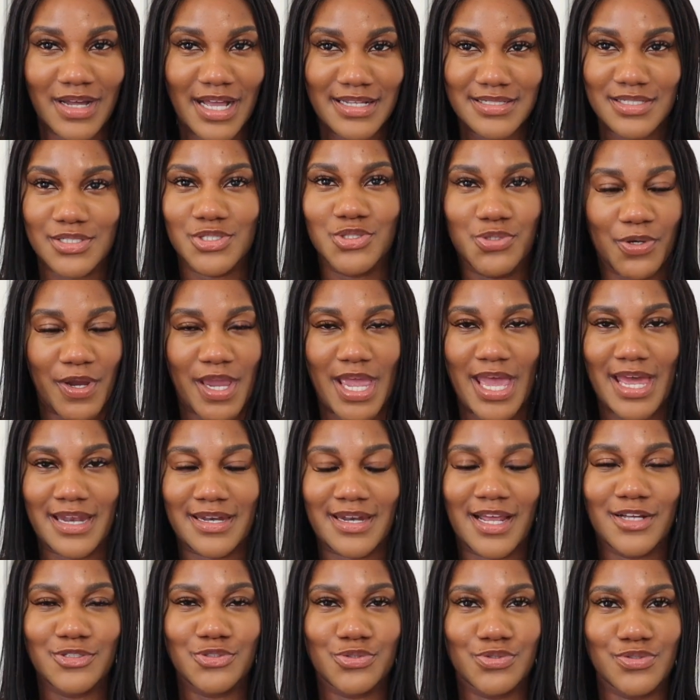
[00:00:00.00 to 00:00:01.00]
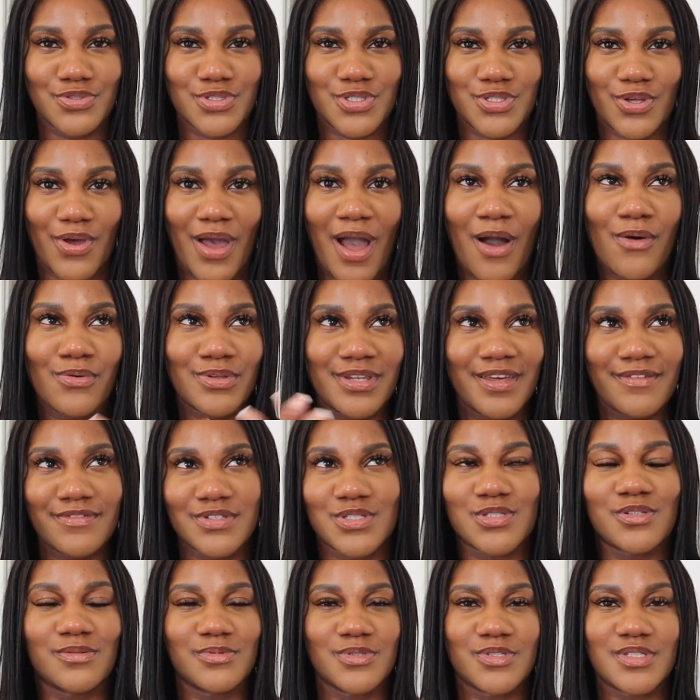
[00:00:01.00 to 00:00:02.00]
as a straight head natural, so I will never
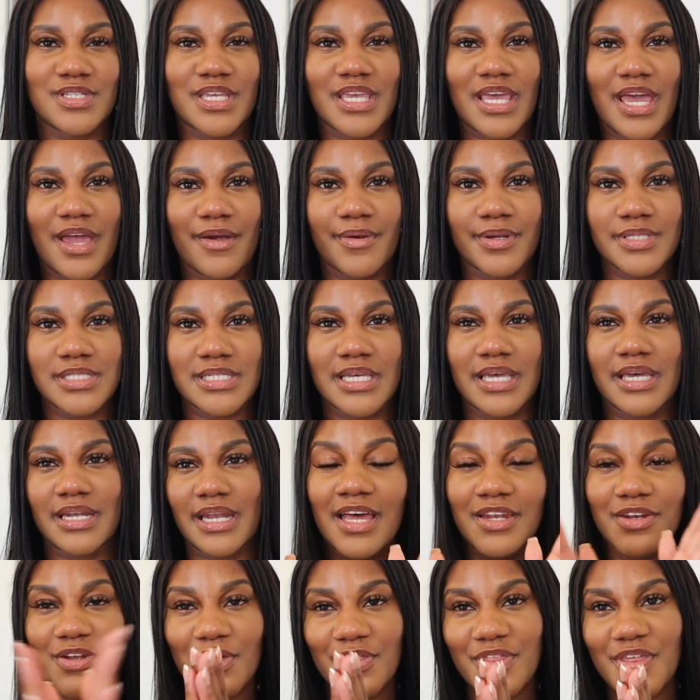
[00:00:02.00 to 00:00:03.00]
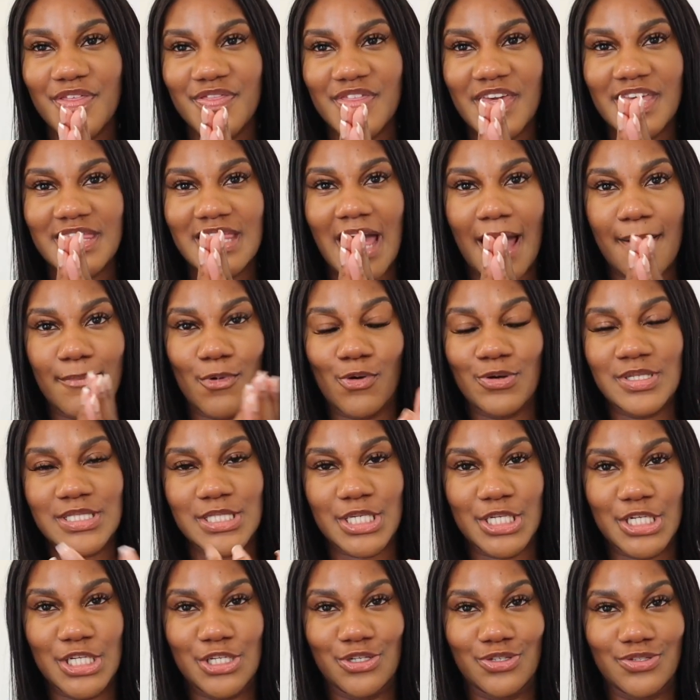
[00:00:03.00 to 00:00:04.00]
stop using keratin. Another thing that I'm always
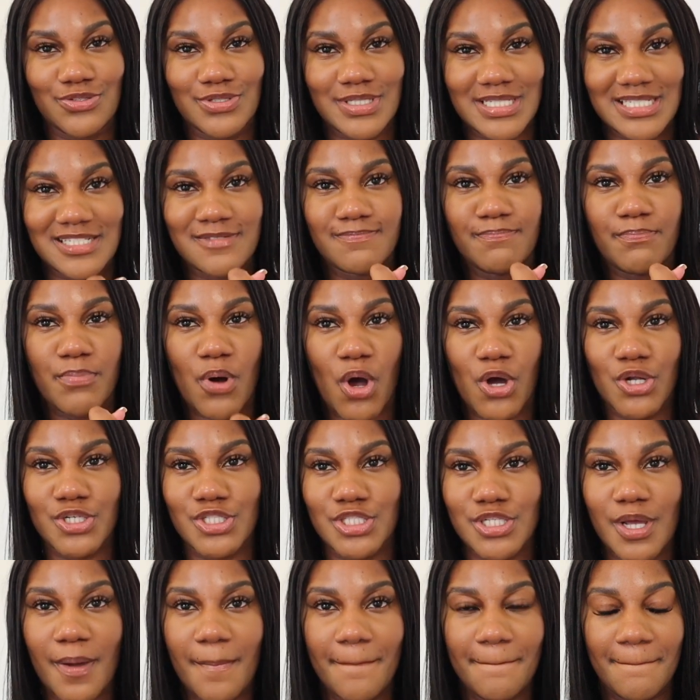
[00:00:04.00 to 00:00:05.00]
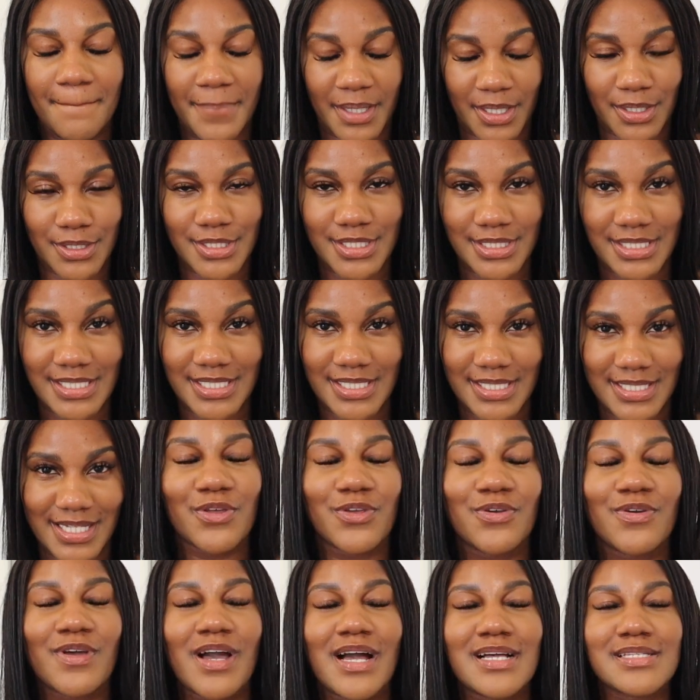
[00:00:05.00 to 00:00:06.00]
going to use is bond builders.
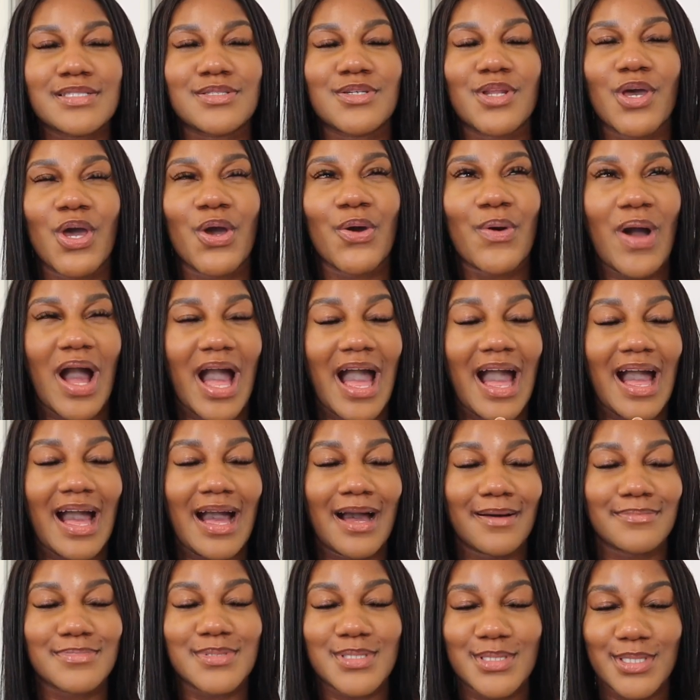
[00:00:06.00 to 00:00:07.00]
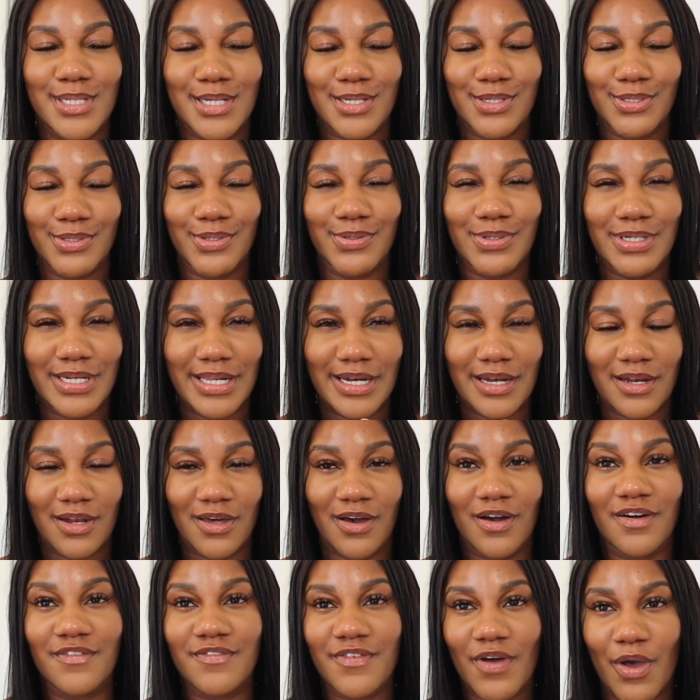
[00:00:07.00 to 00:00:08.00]
You guys know I absolutely
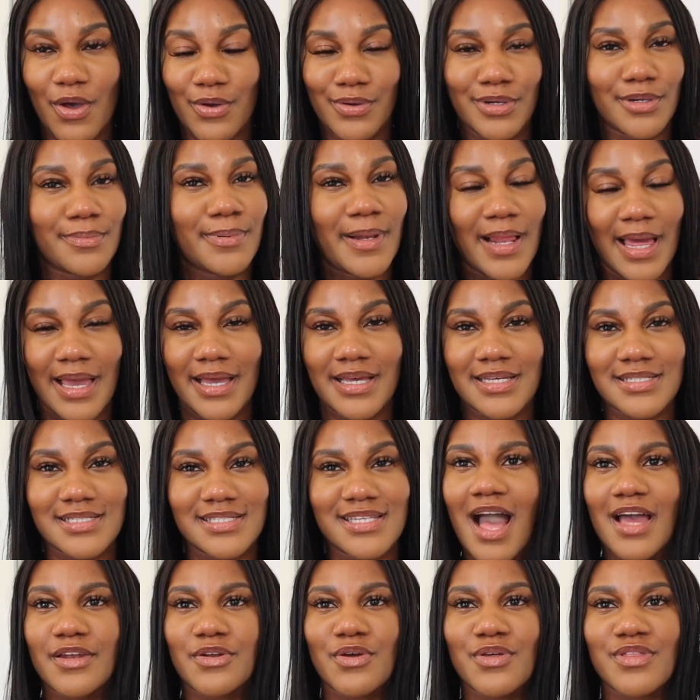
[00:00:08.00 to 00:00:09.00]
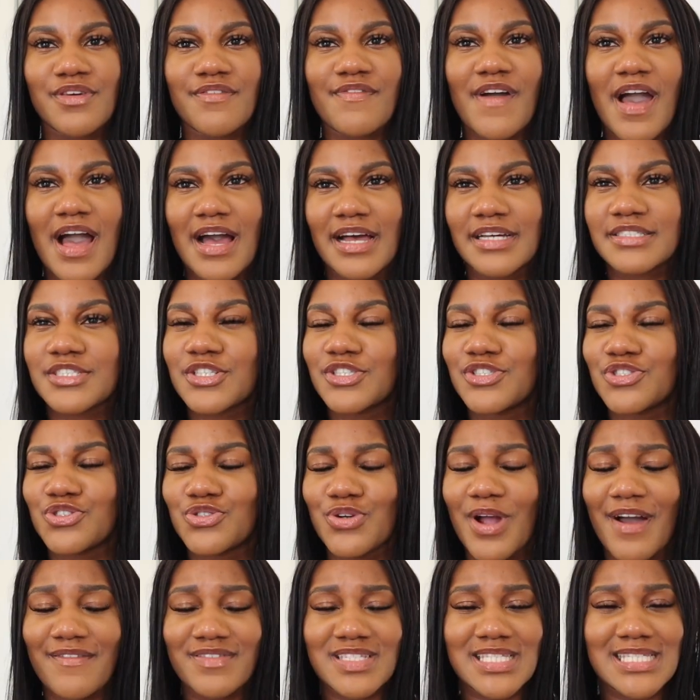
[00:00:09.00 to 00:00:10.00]
love Olaplex. I know they've had
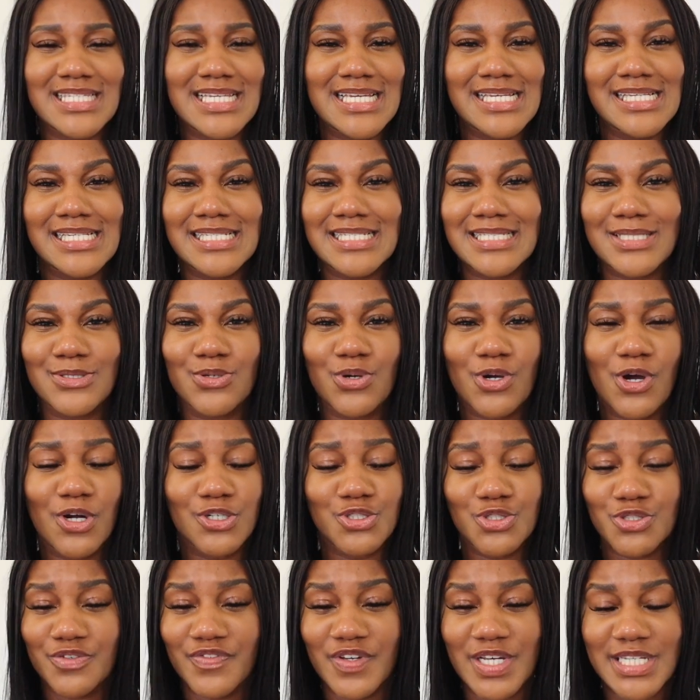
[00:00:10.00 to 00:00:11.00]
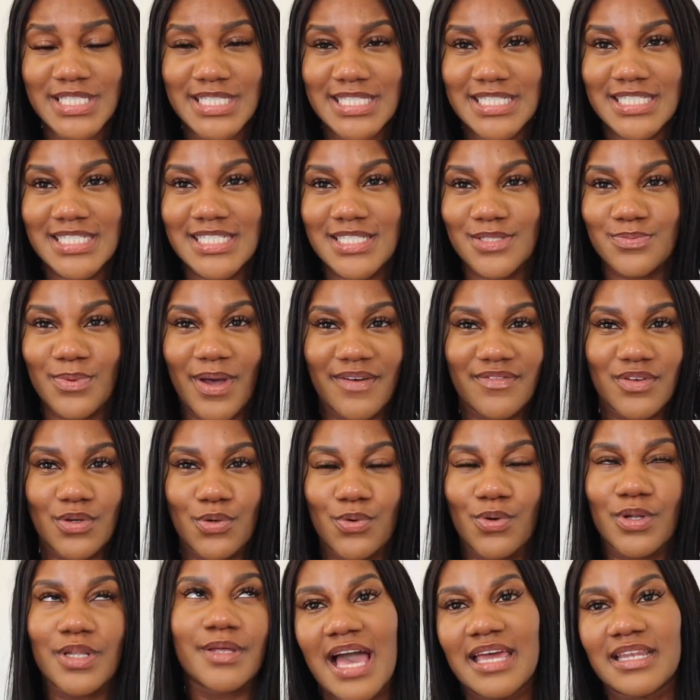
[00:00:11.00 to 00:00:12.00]
controversies, whatever you
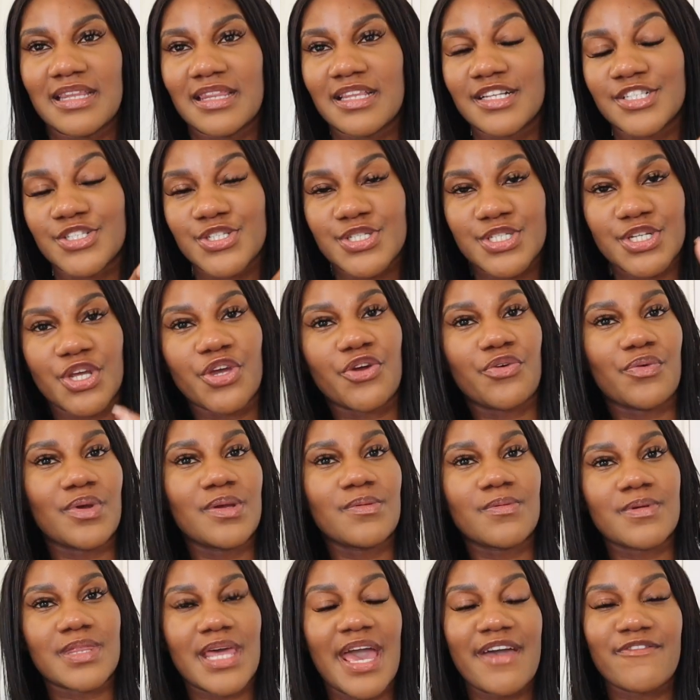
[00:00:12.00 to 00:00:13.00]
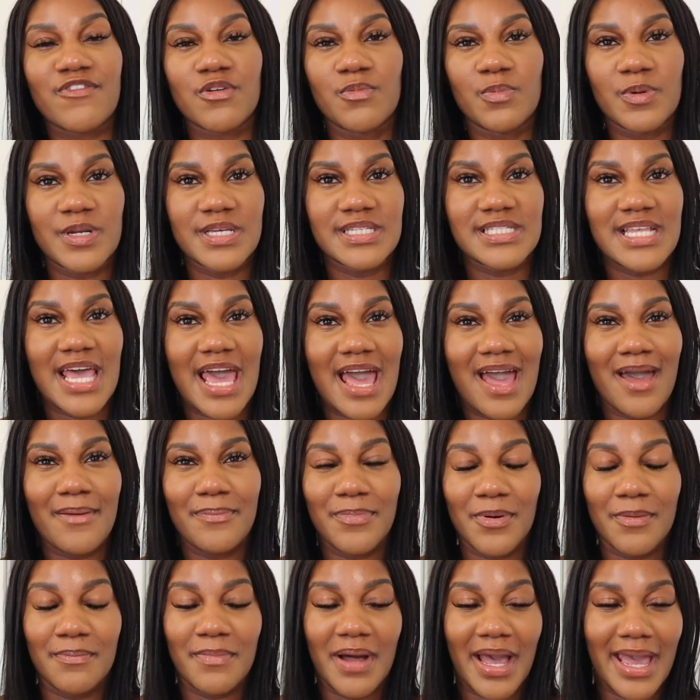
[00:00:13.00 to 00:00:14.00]
call it, and it doesn't agree with everybody's hair,
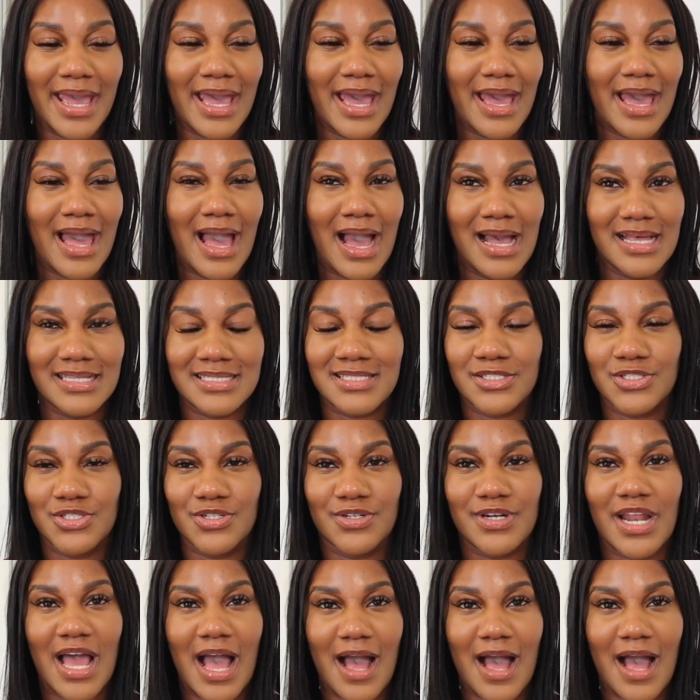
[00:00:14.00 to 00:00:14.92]
but my hair, it's done